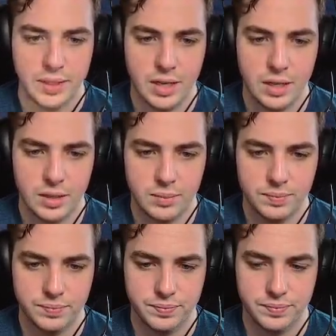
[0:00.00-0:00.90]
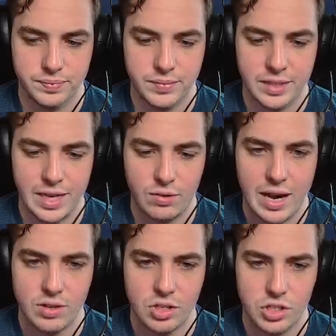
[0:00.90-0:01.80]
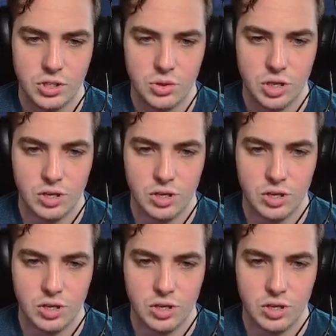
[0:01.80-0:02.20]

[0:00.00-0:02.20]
that I'd rather just use her.